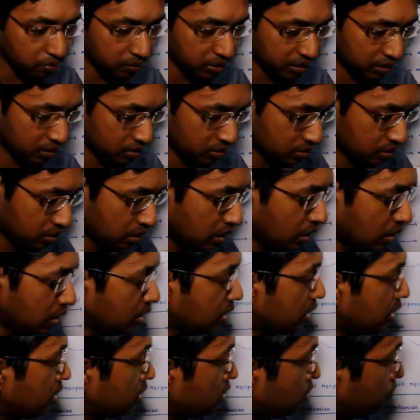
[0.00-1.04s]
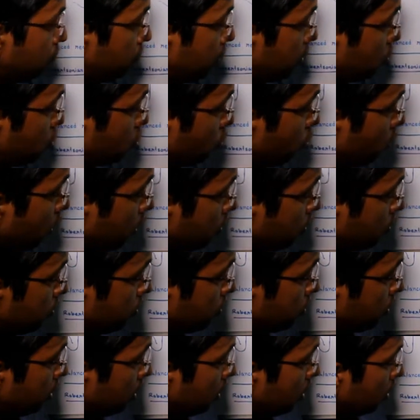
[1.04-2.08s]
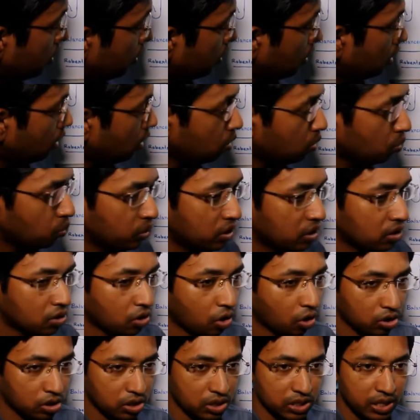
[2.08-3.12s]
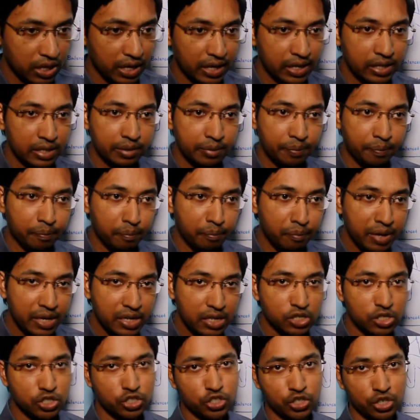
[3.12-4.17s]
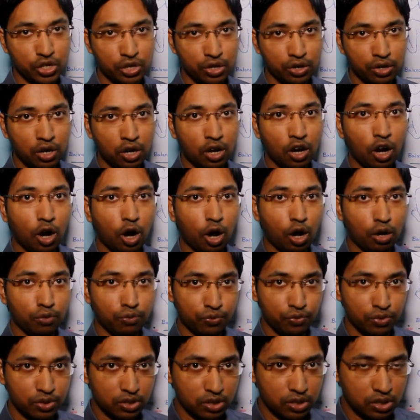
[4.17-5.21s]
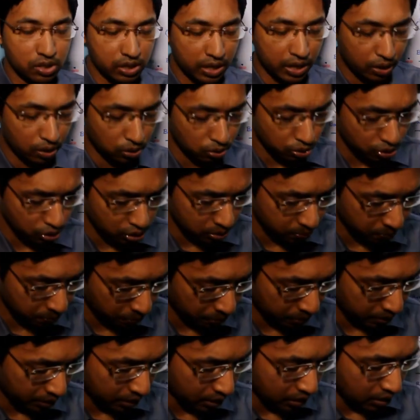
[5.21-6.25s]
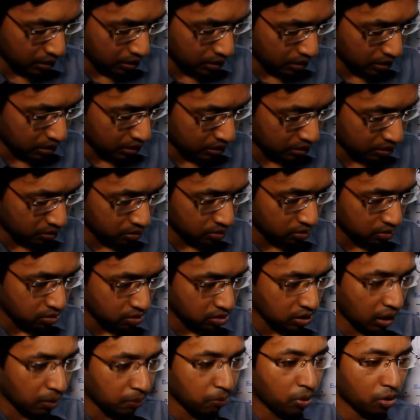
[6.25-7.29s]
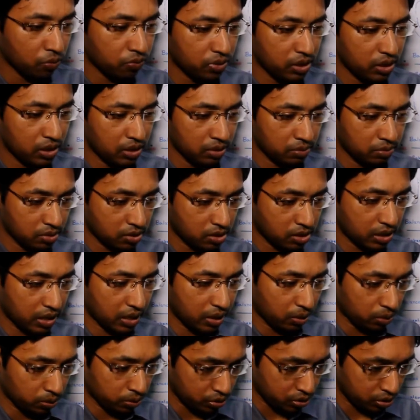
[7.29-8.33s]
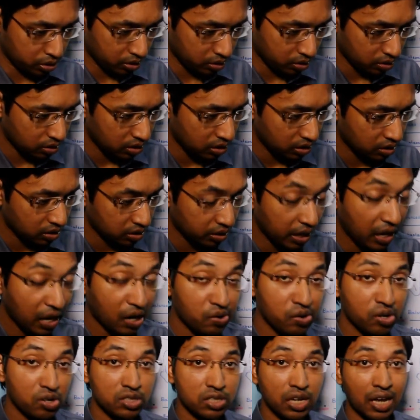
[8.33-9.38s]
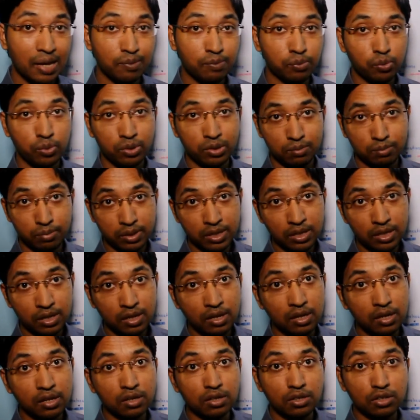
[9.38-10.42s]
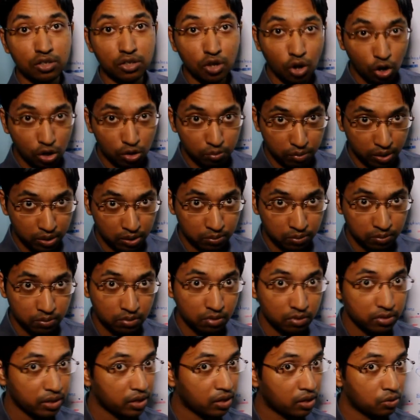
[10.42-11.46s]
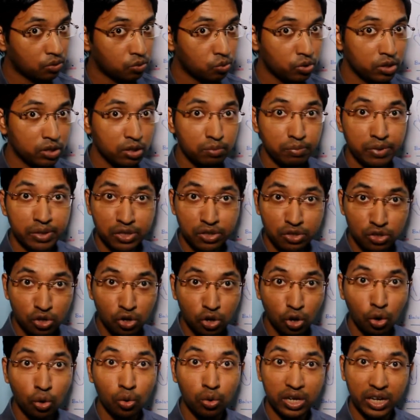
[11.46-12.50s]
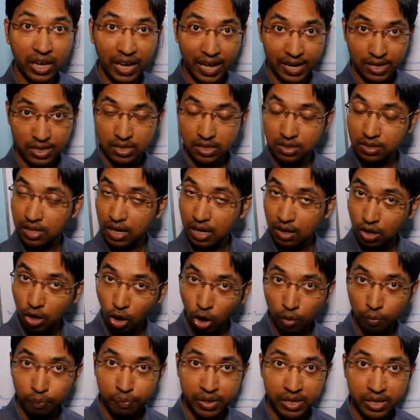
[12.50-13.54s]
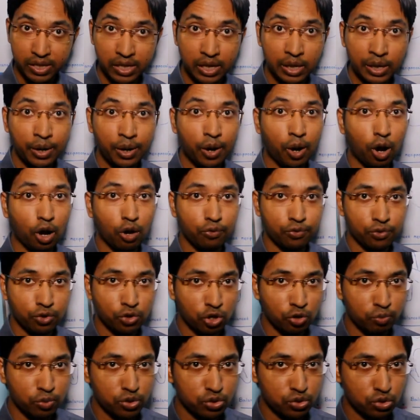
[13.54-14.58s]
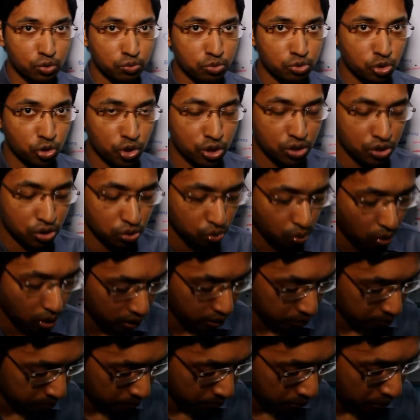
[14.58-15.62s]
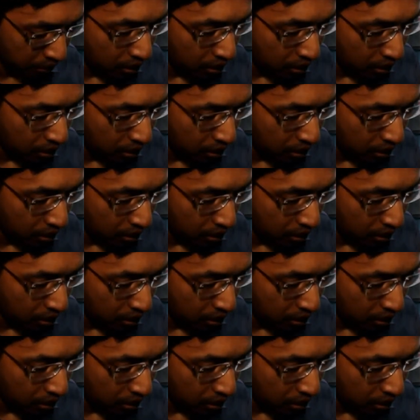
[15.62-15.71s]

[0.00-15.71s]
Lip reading: means individuals will contain mixture of cells. In some of the cells, the karyotype will be normal. There will be no extra copy of chromosome 21.